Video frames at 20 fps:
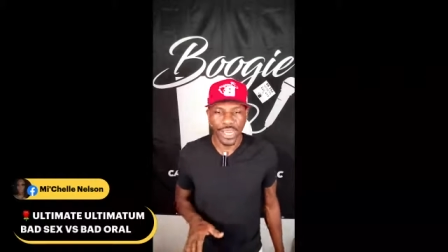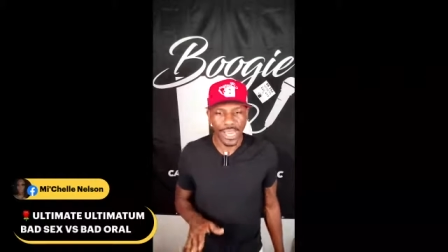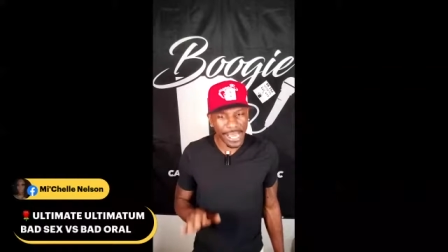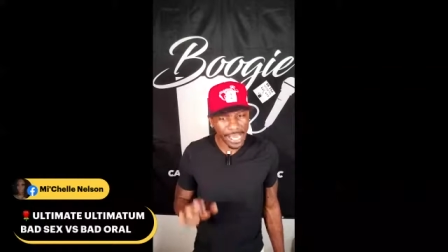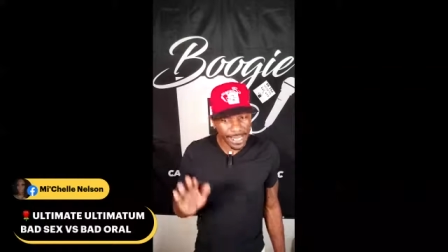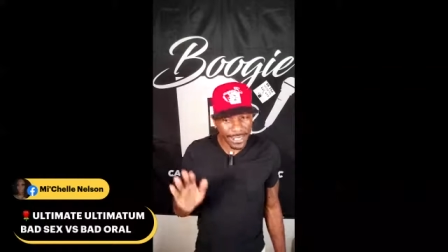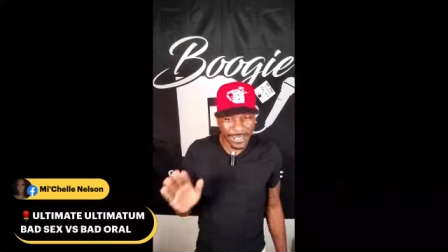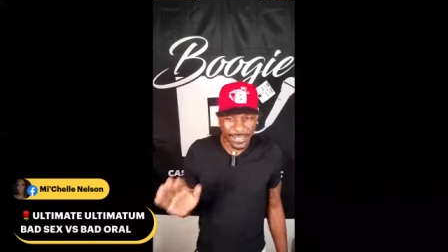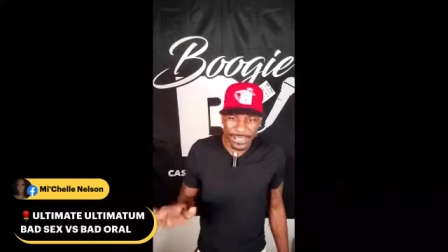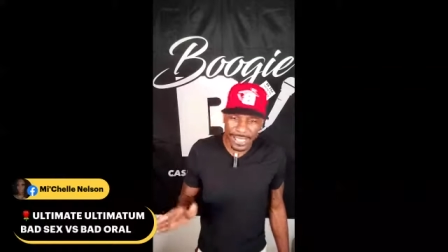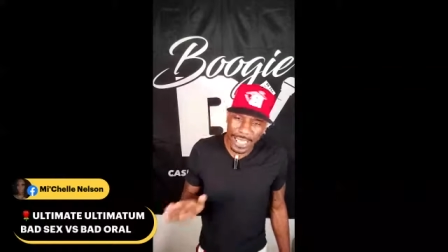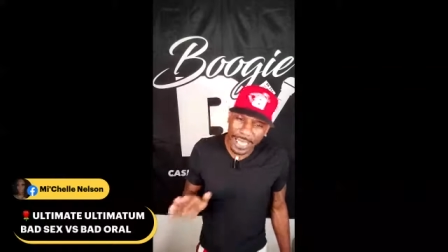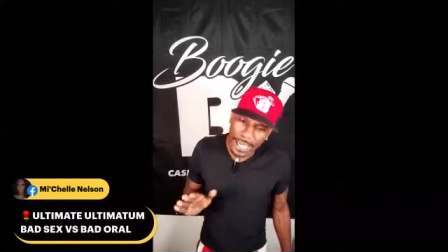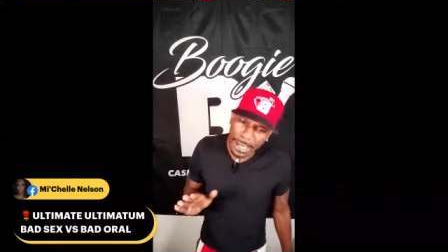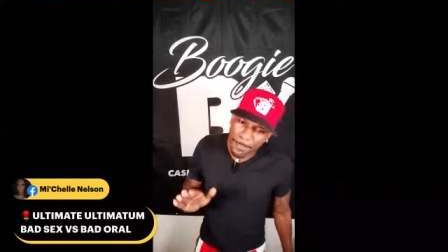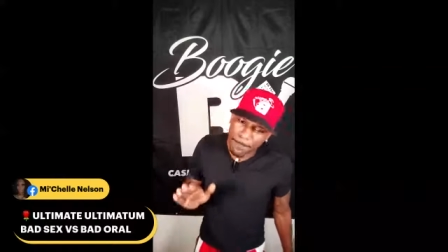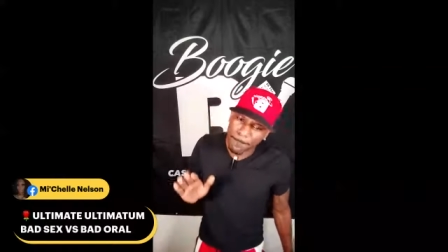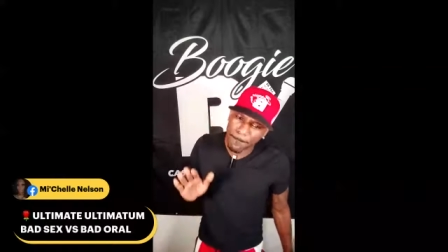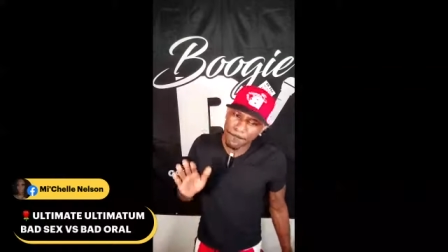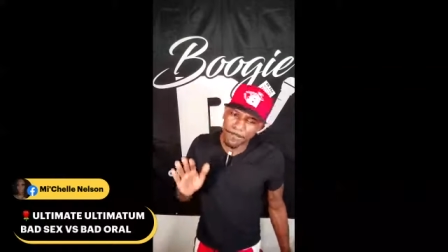I done
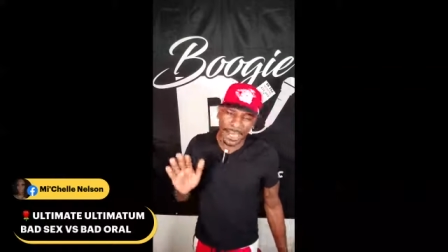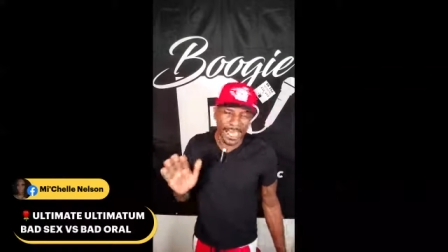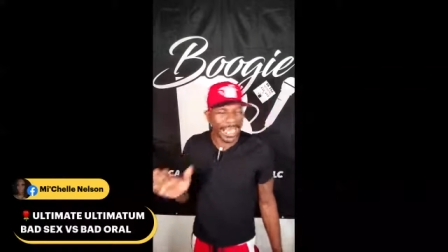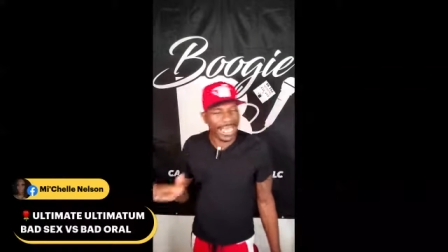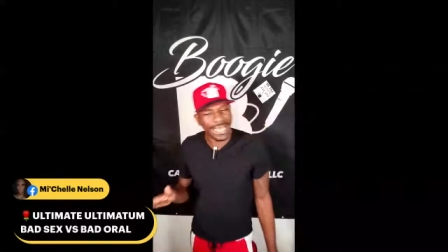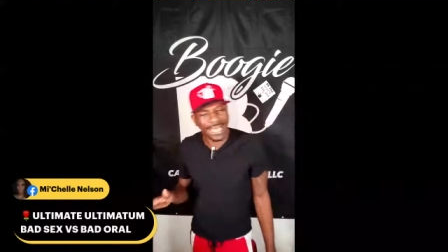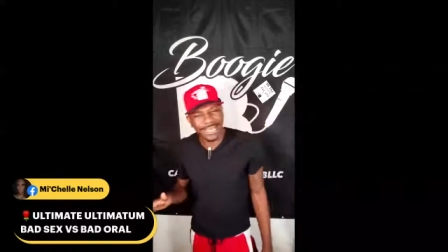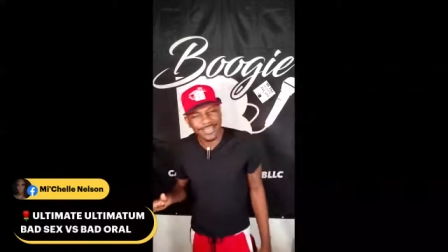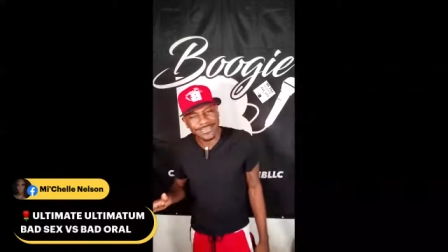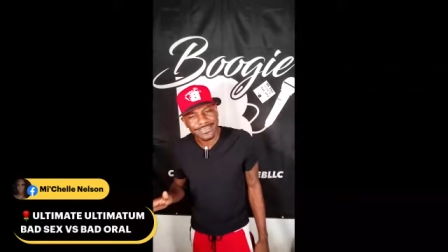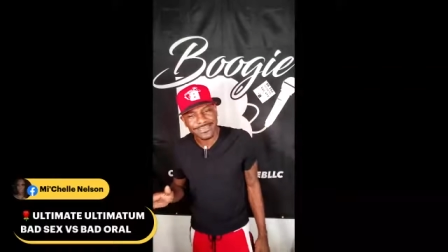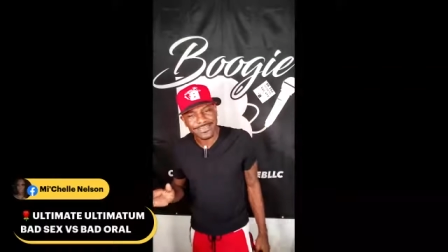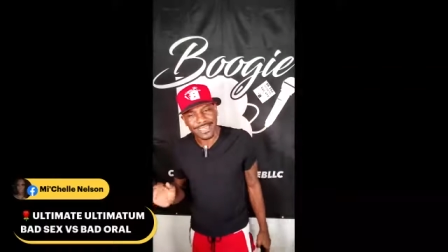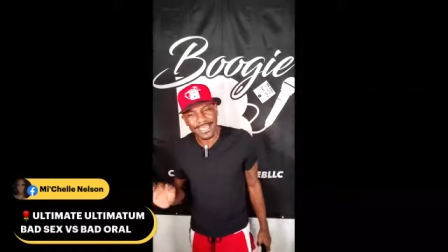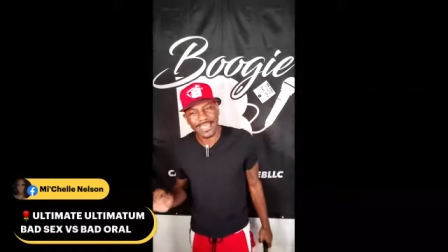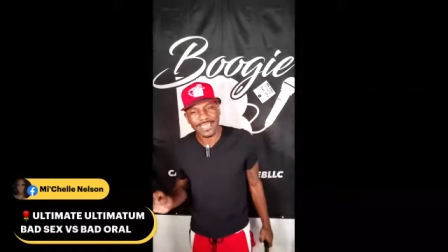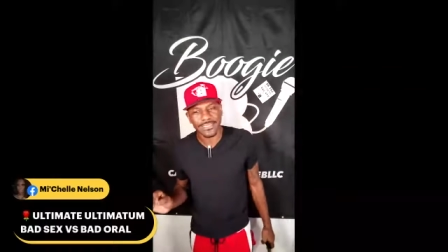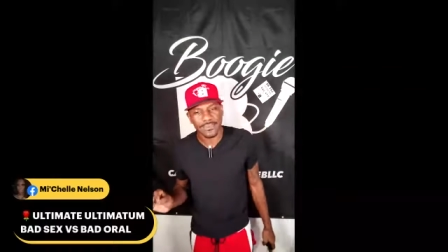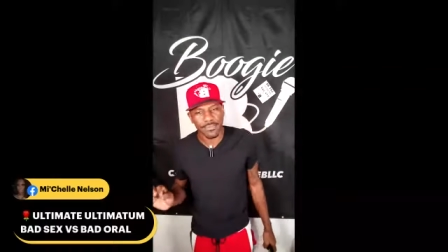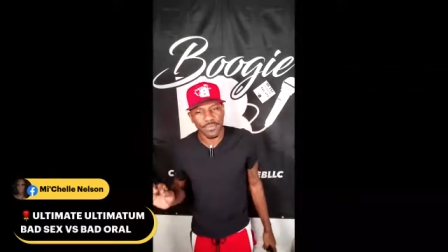had bad
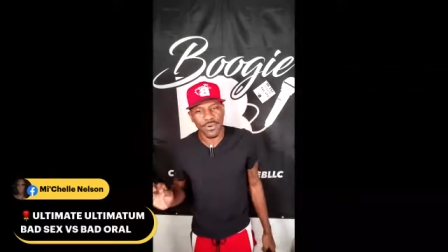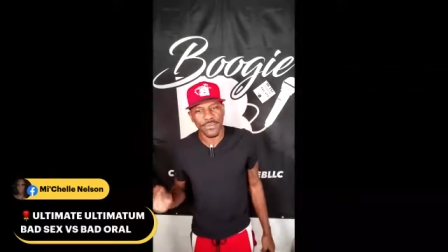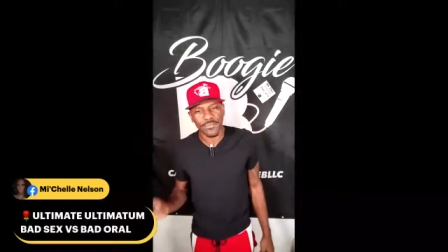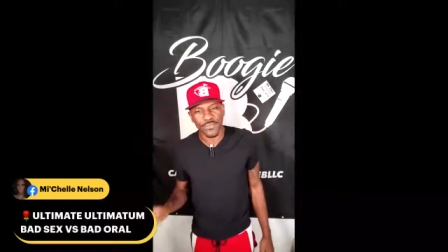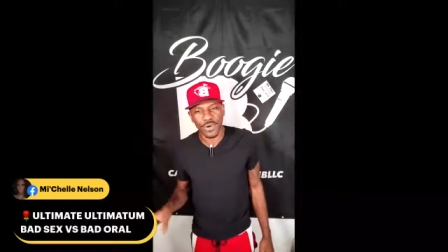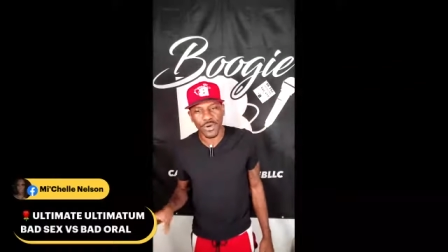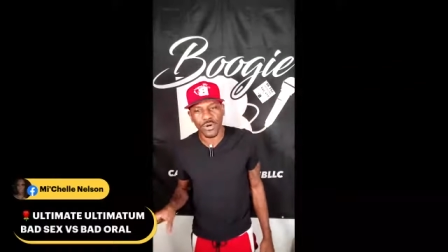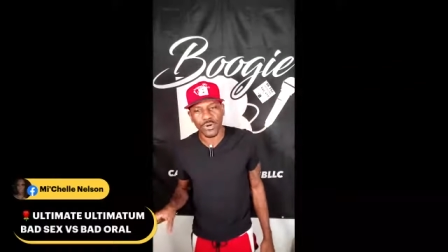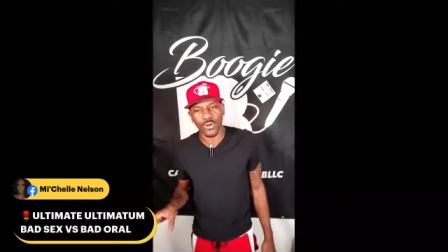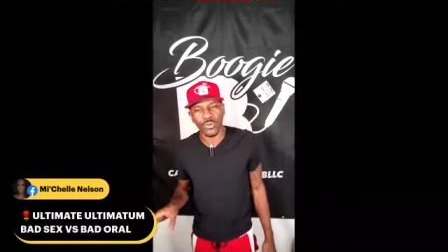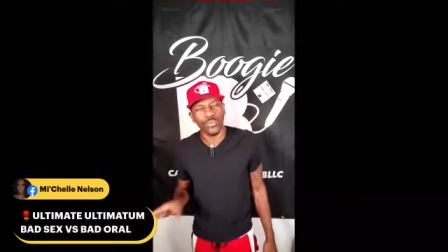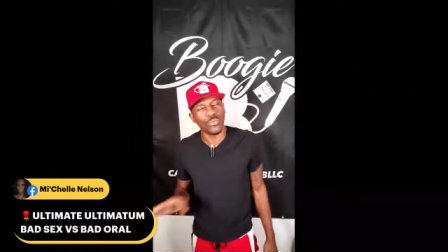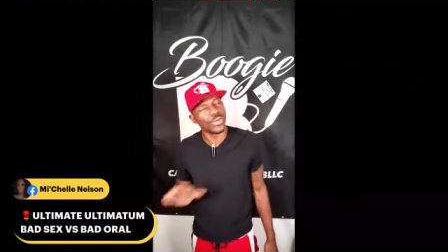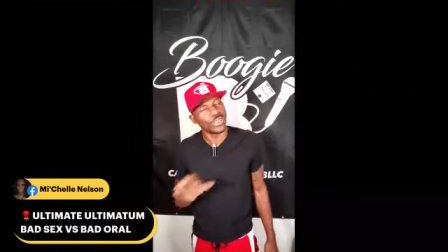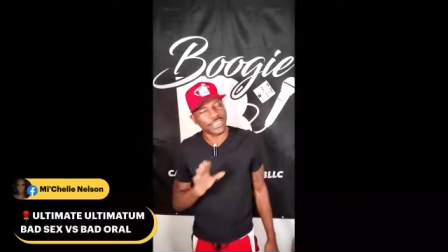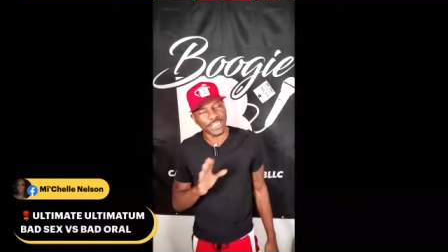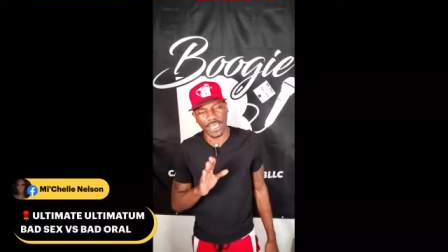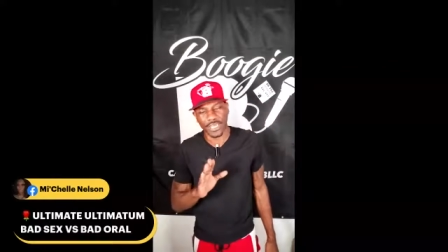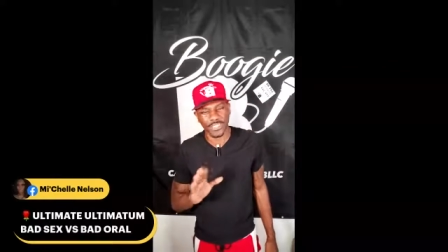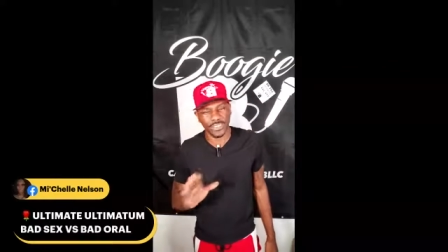sex before,
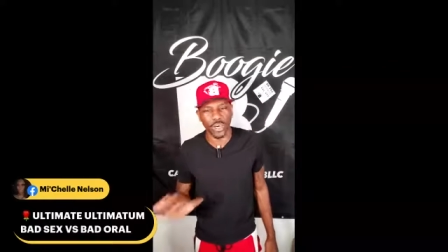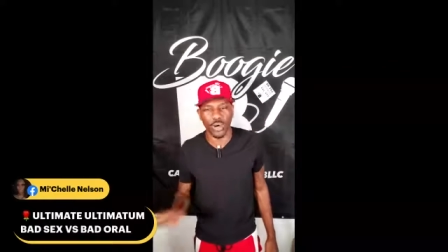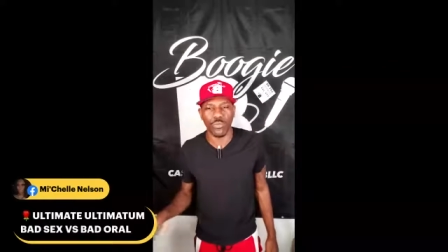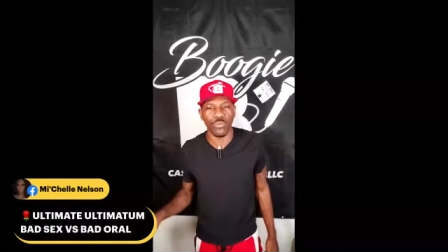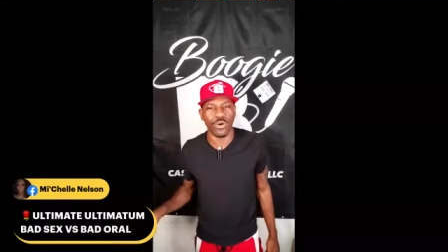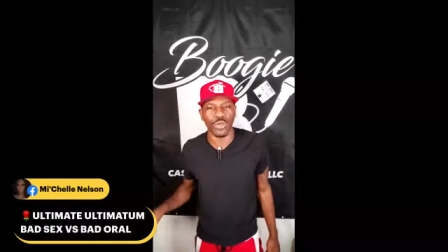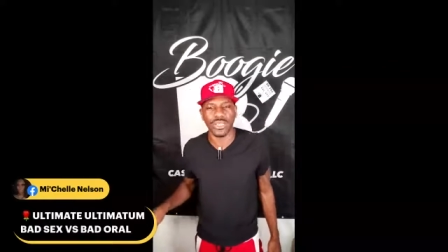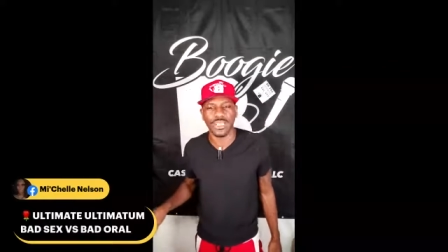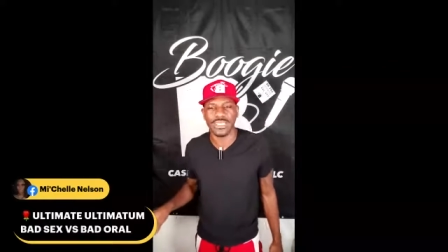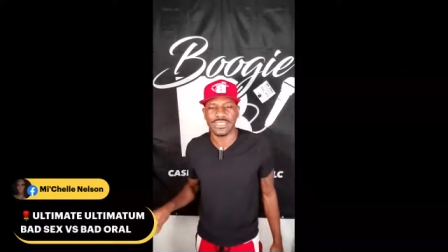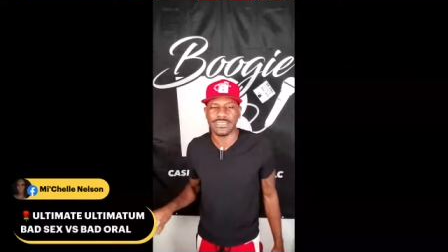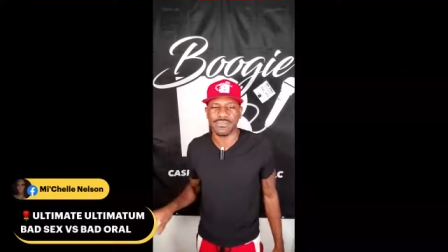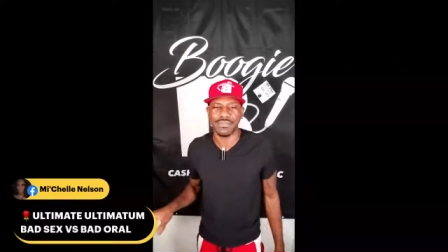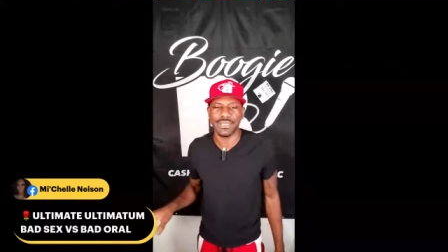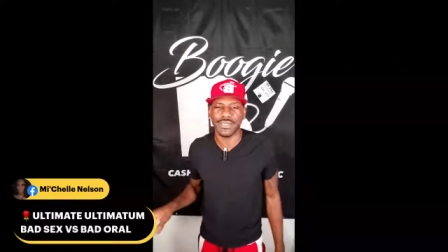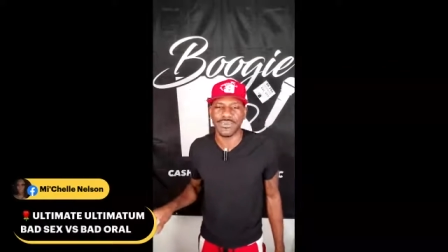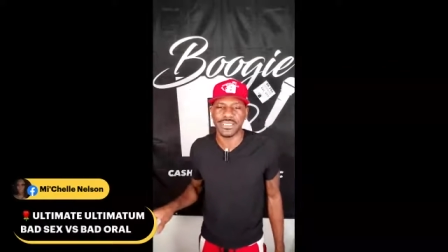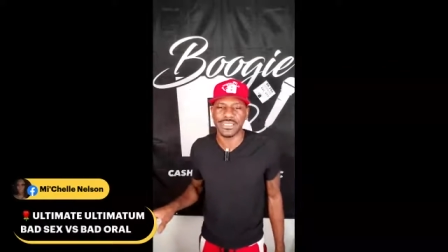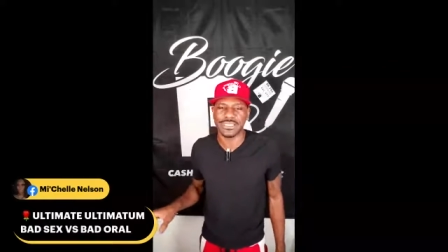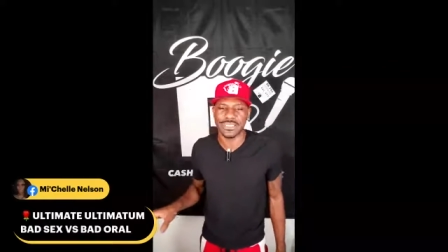which I don't want to
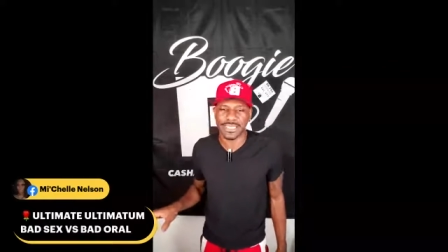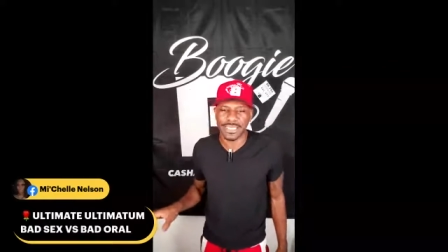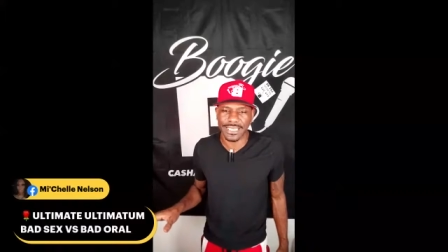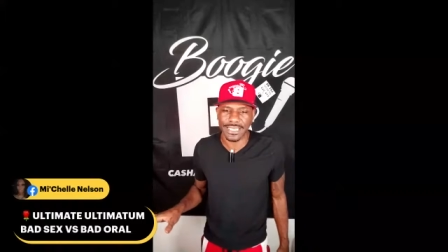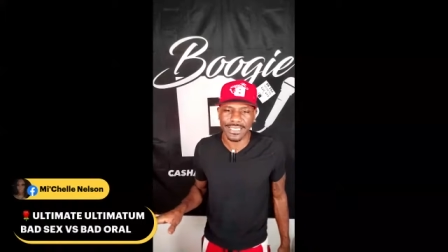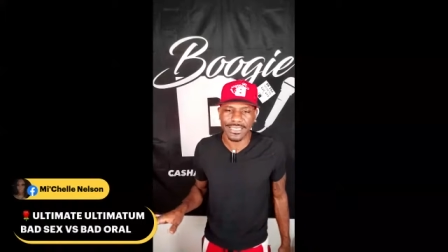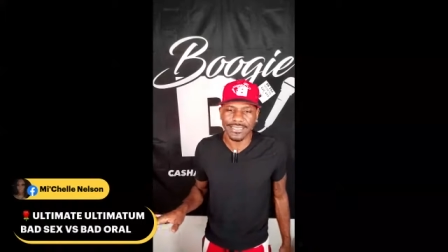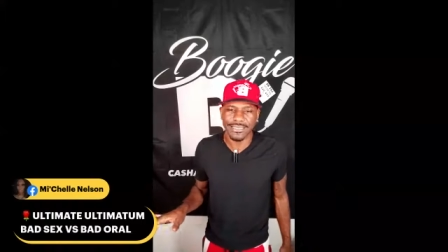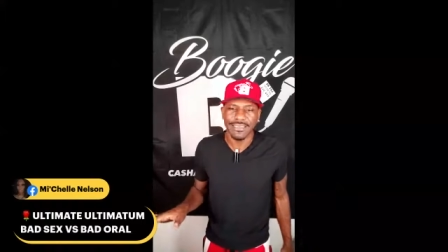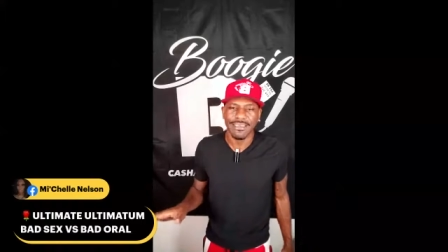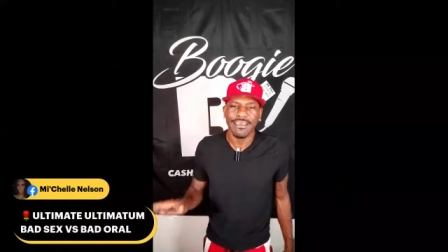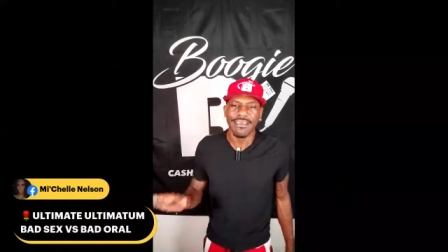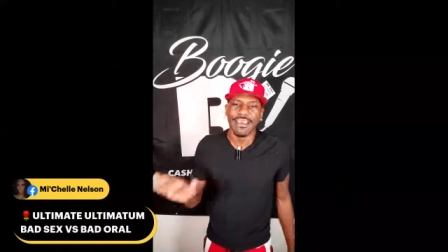experience again.